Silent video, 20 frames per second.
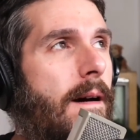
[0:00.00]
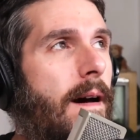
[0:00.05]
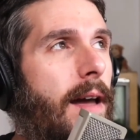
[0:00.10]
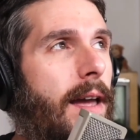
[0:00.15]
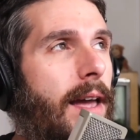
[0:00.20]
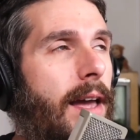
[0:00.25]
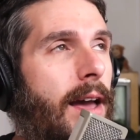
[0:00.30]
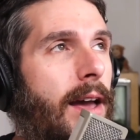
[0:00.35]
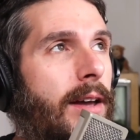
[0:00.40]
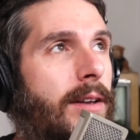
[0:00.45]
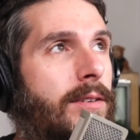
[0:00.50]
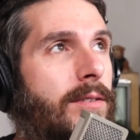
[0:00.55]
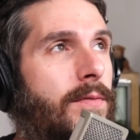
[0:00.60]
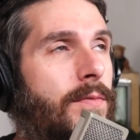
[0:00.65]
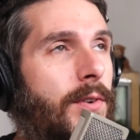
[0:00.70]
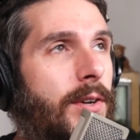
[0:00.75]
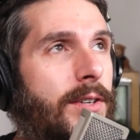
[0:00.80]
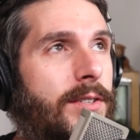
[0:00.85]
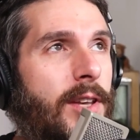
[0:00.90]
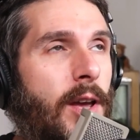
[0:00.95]
And
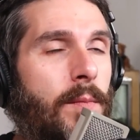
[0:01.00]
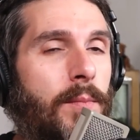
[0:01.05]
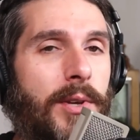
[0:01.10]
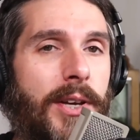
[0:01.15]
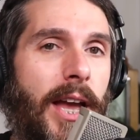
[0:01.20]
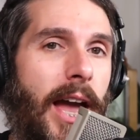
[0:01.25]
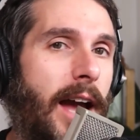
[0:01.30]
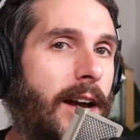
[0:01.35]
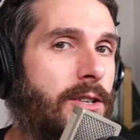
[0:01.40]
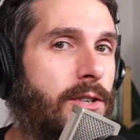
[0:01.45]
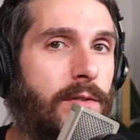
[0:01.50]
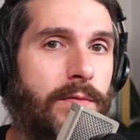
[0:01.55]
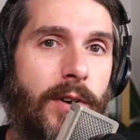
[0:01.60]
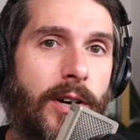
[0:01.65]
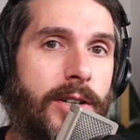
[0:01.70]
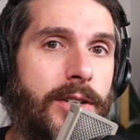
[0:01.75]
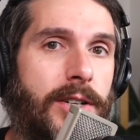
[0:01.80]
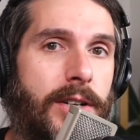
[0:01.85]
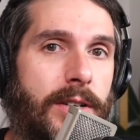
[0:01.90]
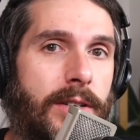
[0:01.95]
for example, like Azure
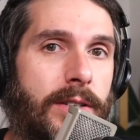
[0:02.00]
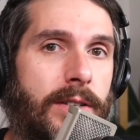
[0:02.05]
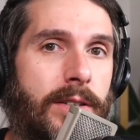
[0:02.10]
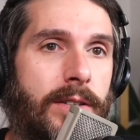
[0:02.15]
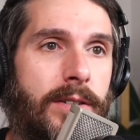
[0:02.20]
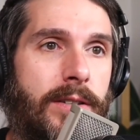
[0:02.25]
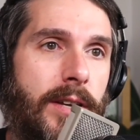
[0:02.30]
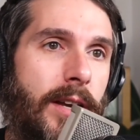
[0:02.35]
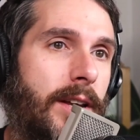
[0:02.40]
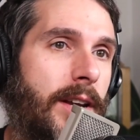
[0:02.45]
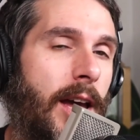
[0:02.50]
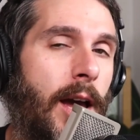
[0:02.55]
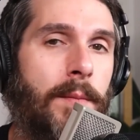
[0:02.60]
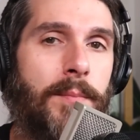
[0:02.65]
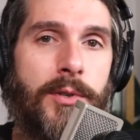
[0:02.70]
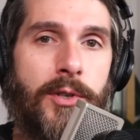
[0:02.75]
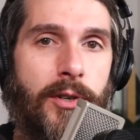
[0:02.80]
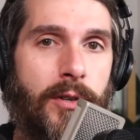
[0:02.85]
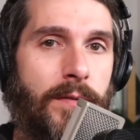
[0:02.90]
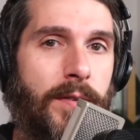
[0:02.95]
Functions and
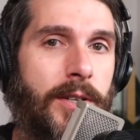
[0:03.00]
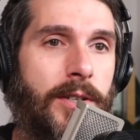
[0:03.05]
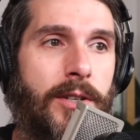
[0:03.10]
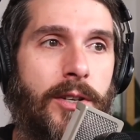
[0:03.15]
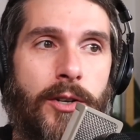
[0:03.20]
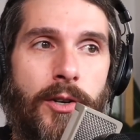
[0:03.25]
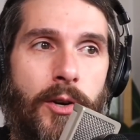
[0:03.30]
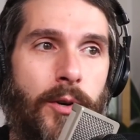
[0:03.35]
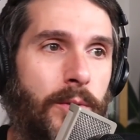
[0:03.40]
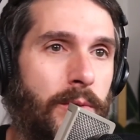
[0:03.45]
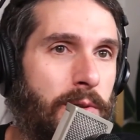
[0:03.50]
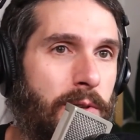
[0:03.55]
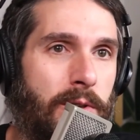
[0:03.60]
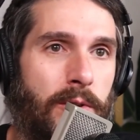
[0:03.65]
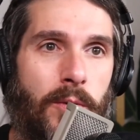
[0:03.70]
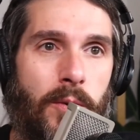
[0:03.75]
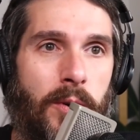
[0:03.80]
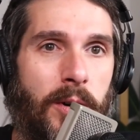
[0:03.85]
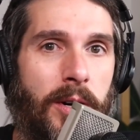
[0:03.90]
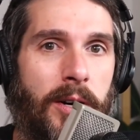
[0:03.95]
App Service could host
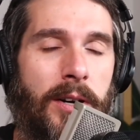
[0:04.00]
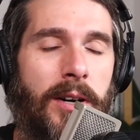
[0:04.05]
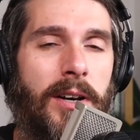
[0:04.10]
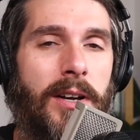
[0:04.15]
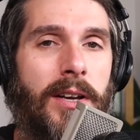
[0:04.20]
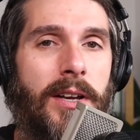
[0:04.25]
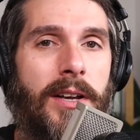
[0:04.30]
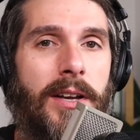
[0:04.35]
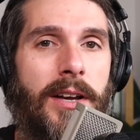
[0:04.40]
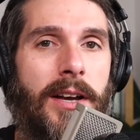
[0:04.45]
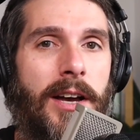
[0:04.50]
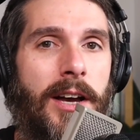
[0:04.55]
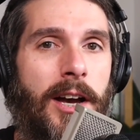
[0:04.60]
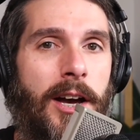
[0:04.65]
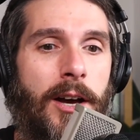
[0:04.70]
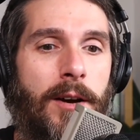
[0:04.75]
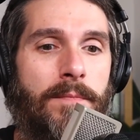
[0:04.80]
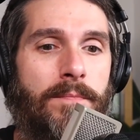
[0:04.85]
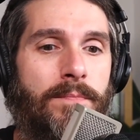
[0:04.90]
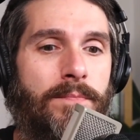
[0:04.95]
your
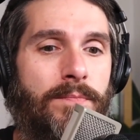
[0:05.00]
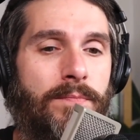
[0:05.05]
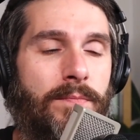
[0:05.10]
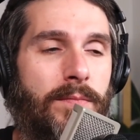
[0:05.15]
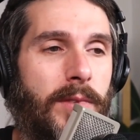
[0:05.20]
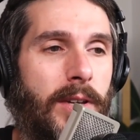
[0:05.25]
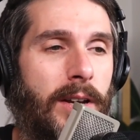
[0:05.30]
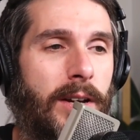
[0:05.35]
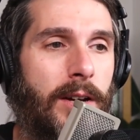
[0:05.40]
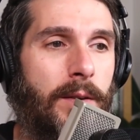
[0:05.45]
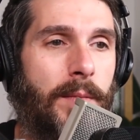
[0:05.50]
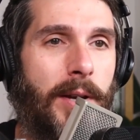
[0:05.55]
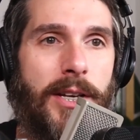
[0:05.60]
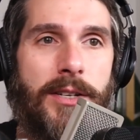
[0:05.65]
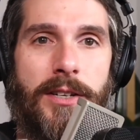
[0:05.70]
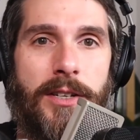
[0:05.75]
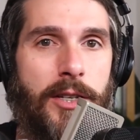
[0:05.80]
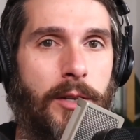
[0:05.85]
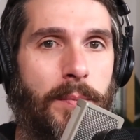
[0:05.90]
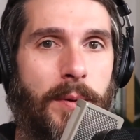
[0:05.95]

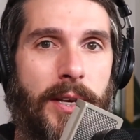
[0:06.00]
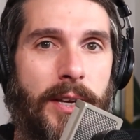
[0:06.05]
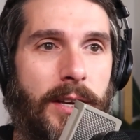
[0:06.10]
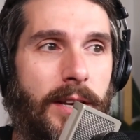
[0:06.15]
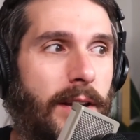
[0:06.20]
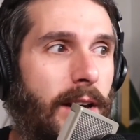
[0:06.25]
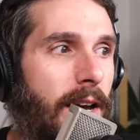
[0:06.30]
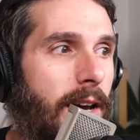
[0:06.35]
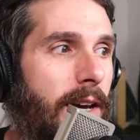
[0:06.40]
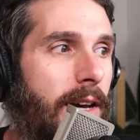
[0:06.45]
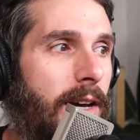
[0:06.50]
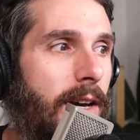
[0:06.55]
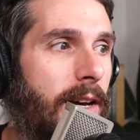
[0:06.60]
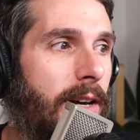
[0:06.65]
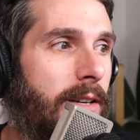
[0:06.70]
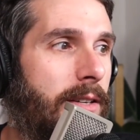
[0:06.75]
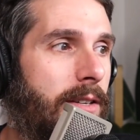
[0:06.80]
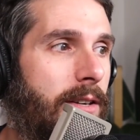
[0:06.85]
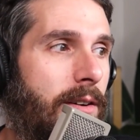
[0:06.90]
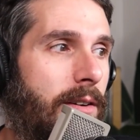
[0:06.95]
HTTP,
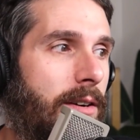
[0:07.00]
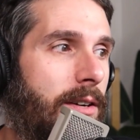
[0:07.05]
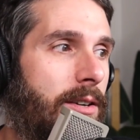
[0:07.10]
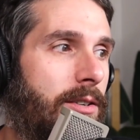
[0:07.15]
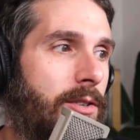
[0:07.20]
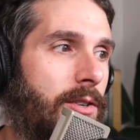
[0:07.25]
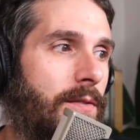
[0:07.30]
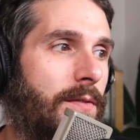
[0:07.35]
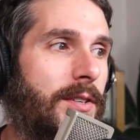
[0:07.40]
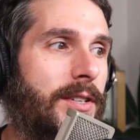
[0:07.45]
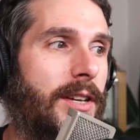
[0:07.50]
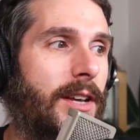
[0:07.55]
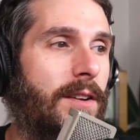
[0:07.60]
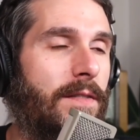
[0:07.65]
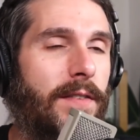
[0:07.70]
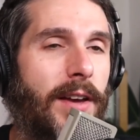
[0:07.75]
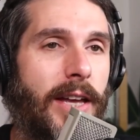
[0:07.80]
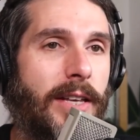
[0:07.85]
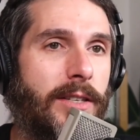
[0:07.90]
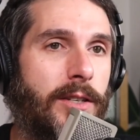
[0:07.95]
your server sent
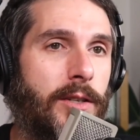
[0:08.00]
events